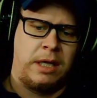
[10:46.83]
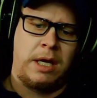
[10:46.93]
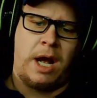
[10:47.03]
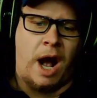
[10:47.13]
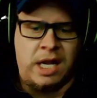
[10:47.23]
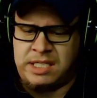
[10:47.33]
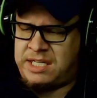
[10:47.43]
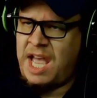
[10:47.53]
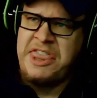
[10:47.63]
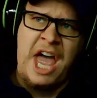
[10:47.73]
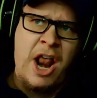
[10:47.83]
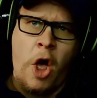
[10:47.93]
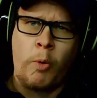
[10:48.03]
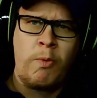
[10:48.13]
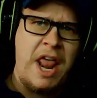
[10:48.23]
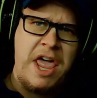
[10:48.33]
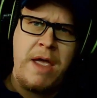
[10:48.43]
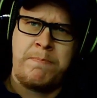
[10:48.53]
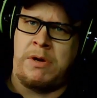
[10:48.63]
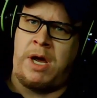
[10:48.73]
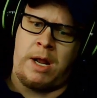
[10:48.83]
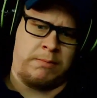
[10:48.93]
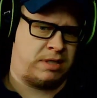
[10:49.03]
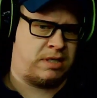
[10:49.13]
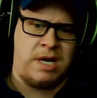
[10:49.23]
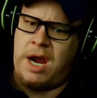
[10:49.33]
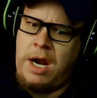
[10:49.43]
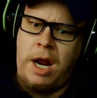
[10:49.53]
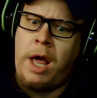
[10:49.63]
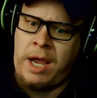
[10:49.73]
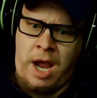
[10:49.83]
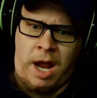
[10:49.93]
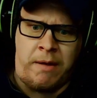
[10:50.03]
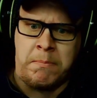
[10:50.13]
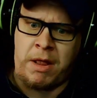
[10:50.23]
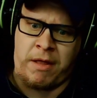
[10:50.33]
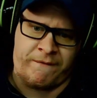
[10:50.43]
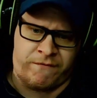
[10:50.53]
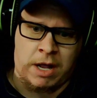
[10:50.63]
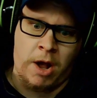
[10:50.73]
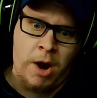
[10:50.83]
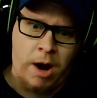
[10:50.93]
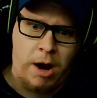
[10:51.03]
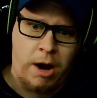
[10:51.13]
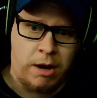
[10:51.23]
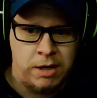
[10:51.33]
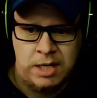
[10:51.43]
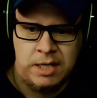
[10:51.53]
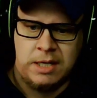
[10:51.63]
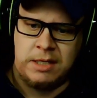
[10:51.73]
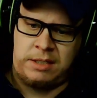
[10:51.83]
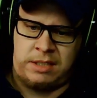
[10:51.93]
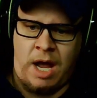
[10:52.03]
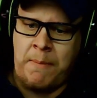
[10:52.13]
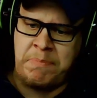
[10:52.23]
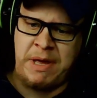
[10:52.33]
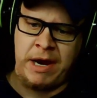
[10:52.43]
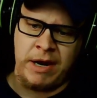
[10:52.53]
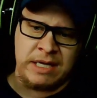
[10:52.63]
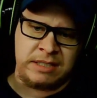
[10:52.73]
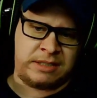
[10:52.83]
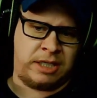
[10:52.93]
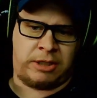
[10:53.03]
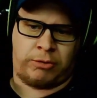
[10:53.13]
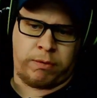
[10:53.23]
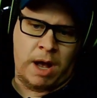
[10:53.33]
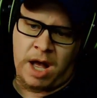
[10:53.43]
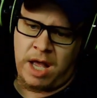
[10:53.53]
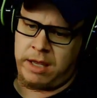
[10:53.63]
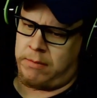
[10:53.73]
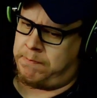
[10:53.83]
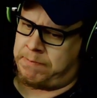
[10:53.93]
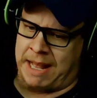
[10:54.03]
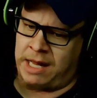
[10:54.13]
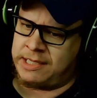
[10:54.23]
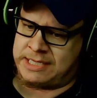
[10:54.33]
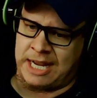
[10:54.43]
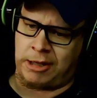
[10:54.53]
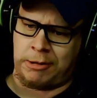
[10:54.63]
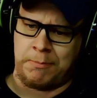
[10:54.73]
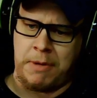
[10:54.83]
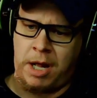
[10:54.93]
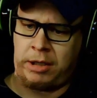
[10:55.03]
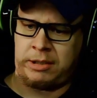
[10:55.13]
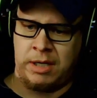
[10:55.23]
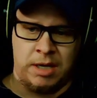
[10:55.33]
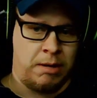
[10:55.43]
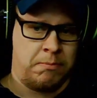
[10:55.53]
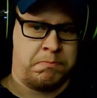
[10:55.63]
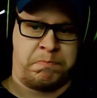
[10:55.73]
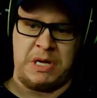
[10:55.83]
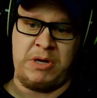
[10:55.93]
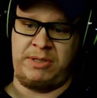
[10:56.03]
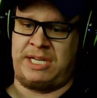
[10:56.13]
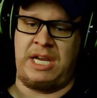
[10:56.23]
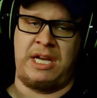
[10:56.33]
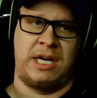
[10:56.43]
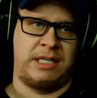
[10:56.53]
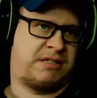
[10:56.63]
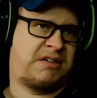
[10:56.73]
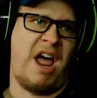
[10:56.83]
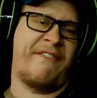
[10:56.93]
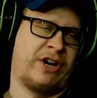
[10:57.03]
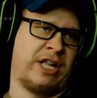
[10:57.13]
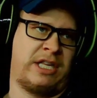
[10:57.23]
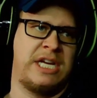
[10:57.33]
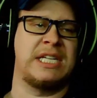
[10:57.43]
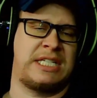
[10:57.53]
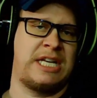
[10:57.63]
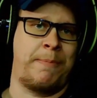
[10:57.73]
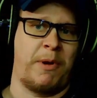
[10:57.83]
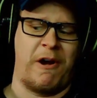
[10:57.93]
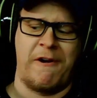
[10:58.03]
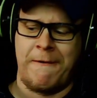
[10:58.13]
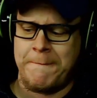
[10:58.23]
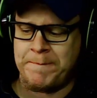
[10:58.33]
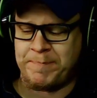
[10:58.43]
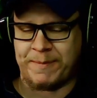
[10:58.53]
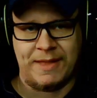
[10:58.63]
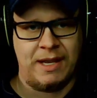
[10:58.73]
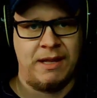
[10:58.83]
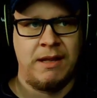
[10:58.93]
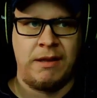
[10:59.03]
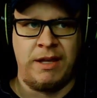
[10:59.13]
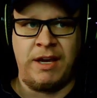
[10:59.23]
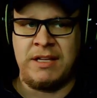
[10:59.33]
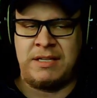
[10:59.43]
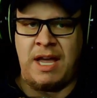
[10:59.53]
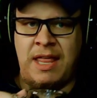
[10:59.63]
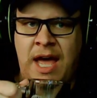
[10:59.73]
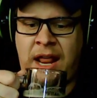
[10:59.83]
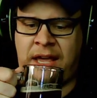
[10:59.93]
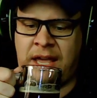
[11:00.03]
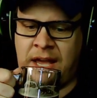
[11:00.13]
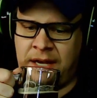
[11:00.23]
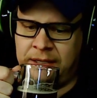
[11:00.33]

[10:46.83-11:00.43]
I said that already, but I'm saying it again, motherfucker. Some bitterness to try and balance out the malt. Boozy, definitely a sipper. You can say that again.